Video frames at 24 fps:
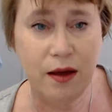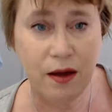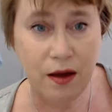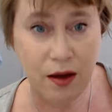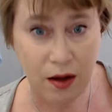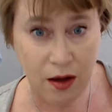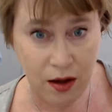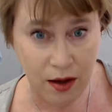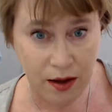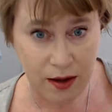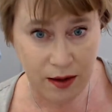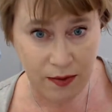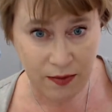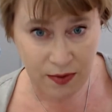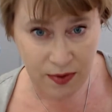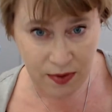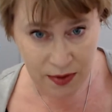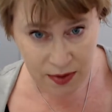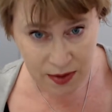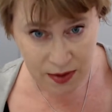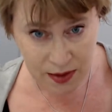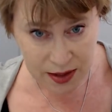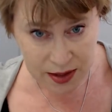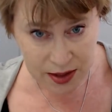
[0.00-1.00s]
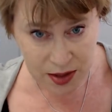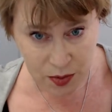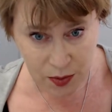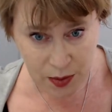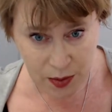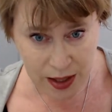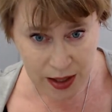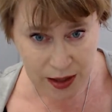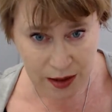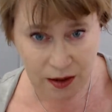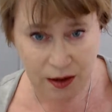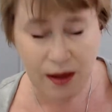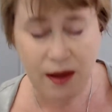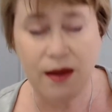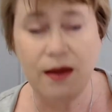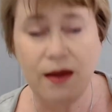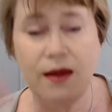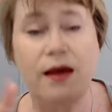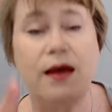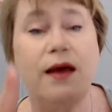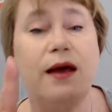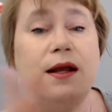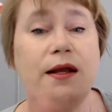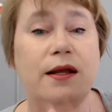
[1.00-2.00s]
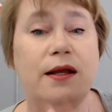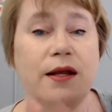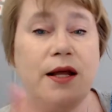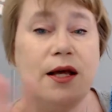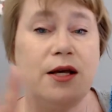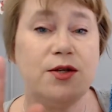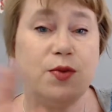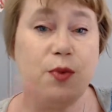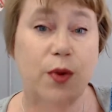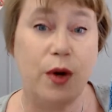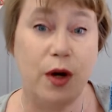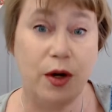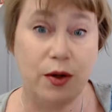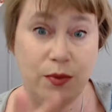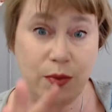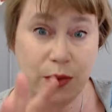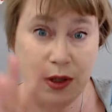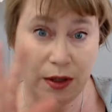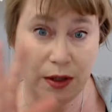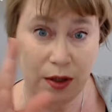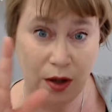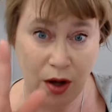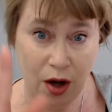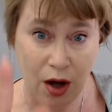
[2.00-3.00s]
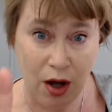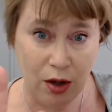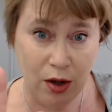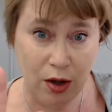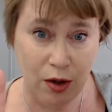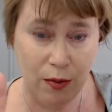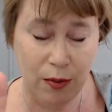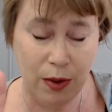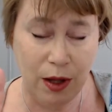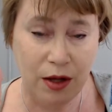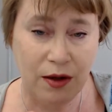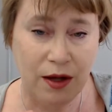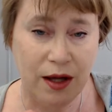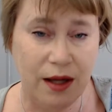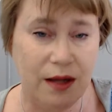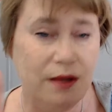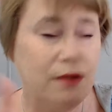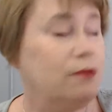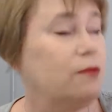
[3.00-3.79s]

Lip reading: In this one, Helen has worked with color blocking.